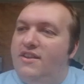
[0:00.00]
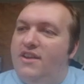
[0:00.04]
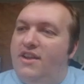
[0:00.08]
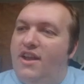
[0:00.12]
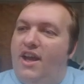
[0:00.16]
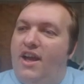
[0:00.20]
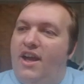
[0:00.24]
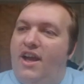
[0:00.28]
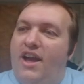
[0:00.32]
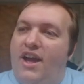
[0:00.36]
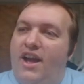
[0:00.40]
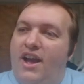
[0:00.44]

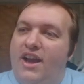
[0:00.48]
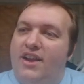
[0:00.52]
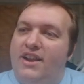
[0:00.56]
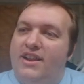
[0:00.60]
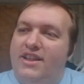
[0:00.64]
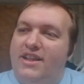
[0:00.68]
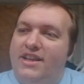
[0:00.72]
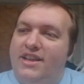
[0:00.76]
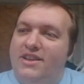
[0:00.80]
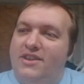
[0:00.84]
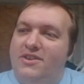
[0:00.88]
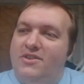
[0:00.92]
Not
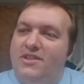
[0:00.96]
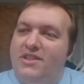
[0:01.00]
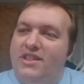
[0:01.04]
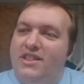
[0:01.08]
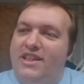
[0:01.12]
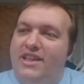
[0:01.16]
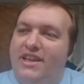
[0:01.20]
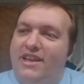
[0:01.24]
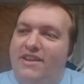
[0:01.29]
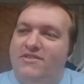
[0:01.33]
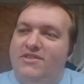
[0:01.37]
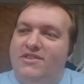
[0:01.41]
idly do the
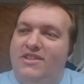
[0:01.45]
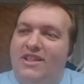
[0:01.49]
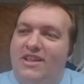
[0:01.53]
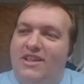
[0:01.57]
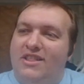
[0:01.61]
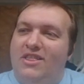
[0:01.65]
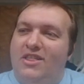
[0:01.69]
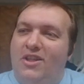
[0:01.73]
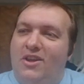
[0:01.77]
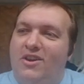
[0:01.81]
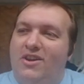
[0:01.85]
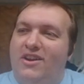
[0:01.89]
leaves of
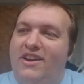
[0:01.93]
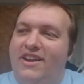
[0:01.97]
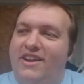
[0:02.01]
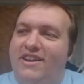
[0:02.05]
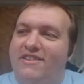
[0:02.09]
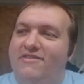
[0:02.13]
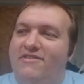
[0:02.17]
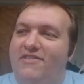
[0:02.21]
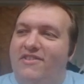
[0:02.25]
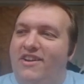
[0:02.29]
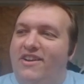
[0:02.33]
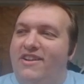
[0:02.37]

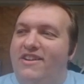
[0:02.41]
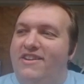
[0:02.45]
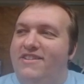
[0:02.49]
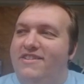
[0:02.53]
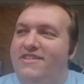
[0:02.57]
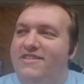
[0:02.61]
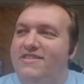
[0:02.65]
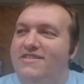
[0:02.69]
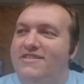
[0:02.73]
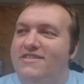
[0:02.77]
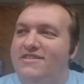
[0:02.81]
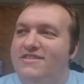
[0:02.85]
Lothlorien fall.
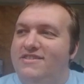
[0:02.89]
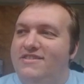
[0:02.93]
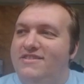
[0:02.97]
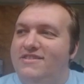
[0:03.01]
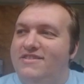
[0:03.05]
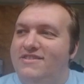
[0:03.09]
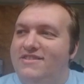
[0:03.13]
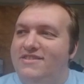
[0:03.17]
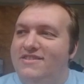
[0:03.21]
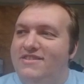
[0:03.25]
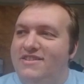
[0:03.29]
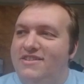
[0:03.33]

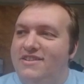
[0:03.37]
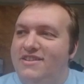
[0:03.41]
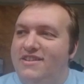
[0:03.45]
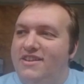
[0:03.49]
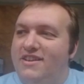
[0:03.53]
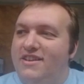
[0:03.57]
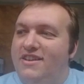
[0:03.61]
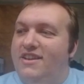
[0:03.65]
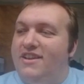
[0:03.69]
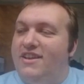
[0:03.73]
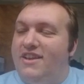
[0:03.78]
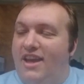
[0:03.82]

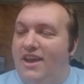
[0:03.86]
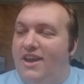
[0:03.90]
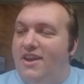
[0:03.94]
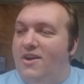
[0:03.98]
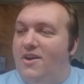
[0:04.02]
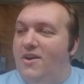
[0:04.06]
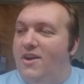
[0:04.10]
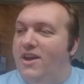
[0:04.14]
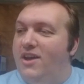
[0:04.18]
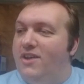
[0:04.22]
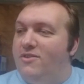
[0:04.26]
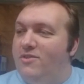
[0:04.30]
Okay,
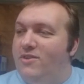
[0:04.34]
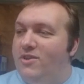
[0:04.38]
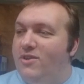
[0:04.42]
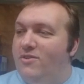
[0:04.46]
go ahead and